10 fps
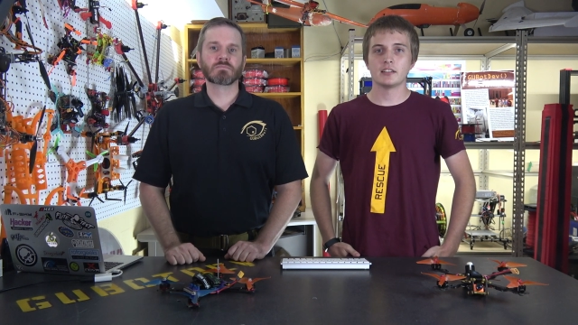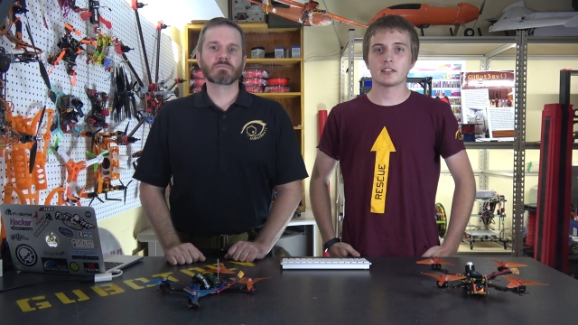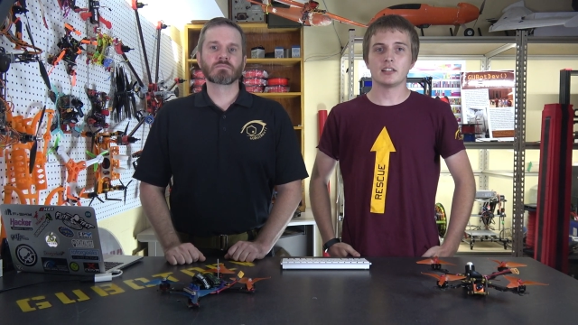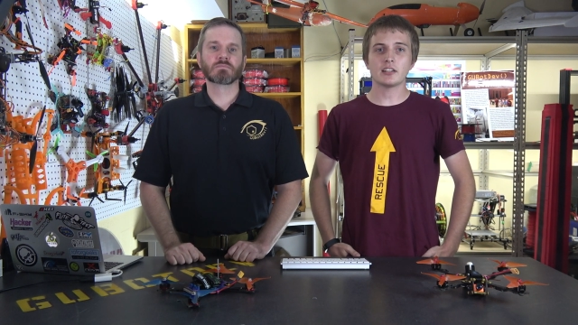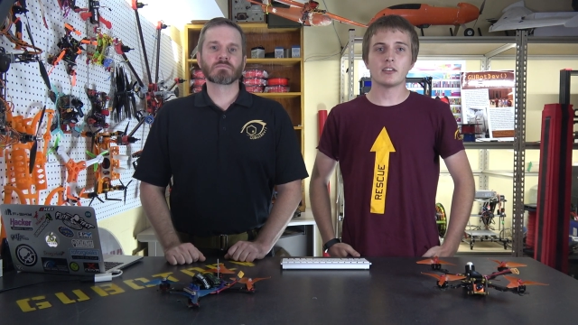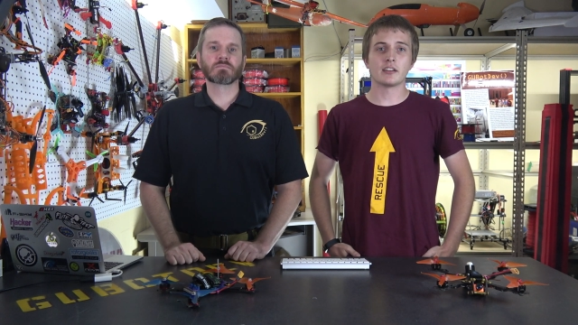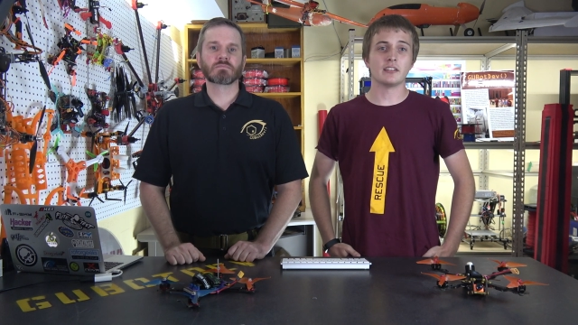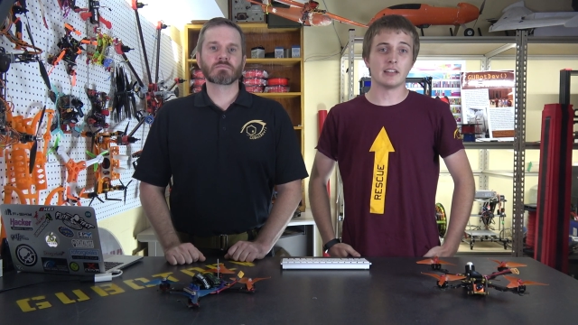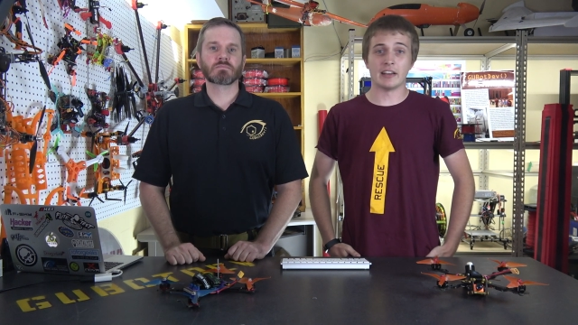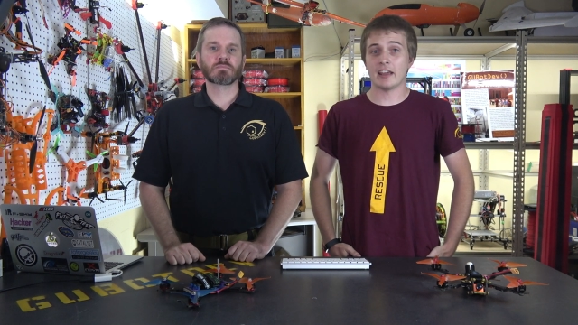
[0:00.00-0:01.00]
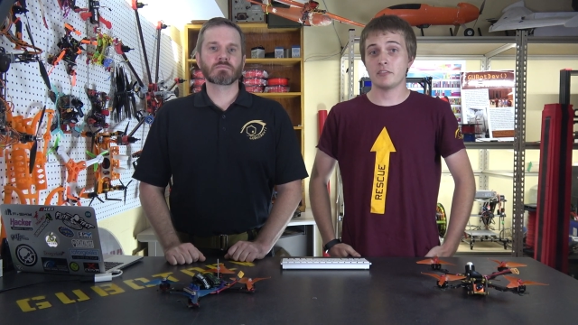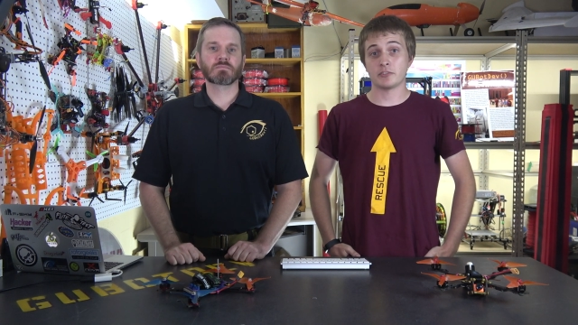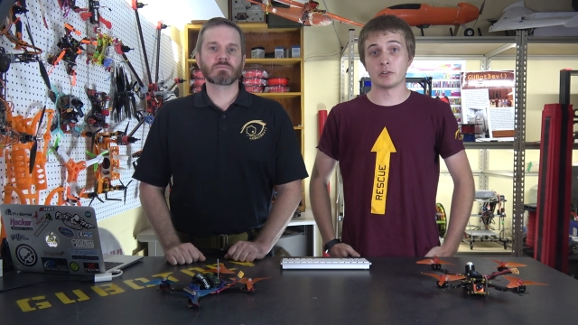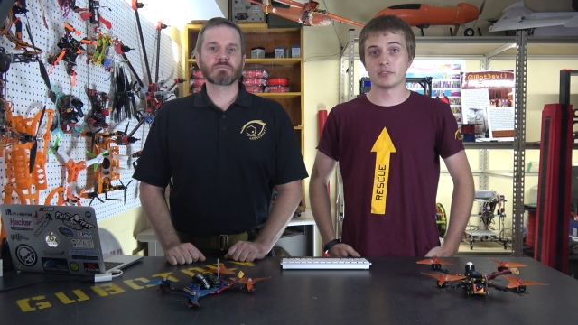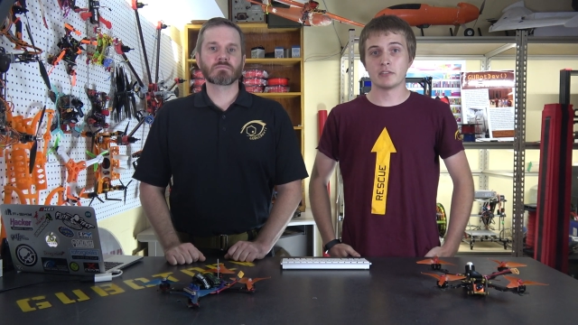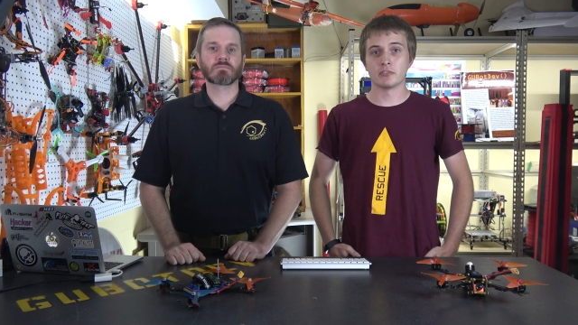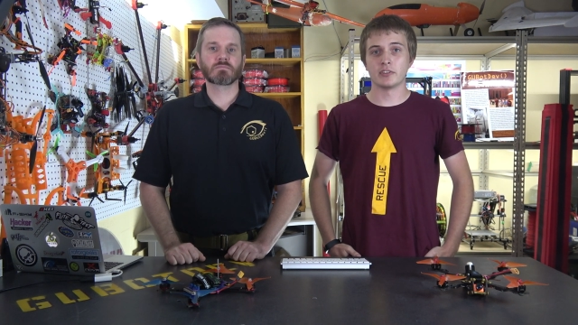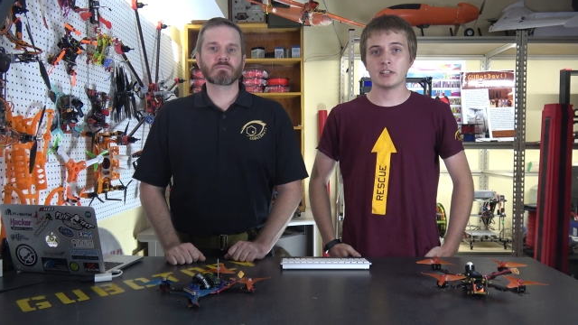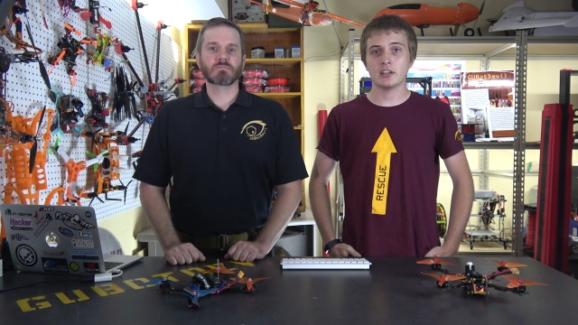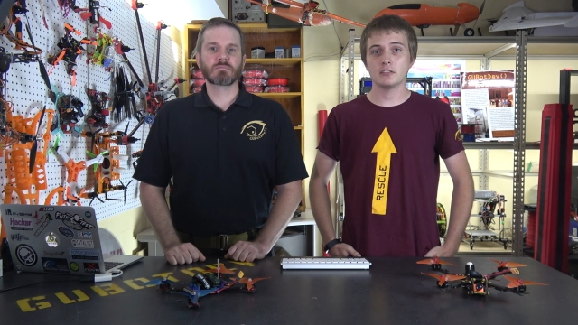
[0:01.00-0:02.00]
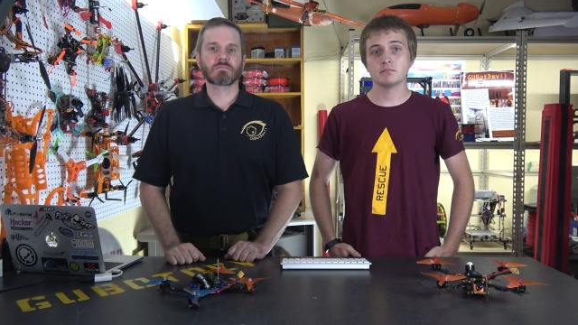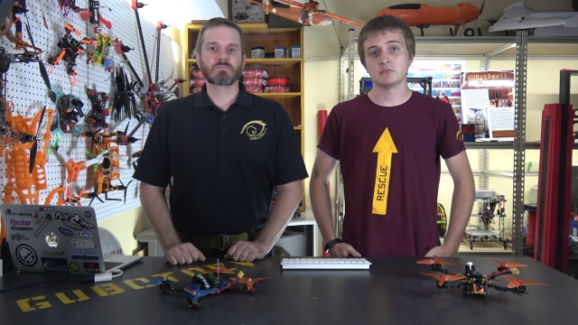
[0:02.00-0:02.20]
Speaker 1: Click on an ad for your favorite video,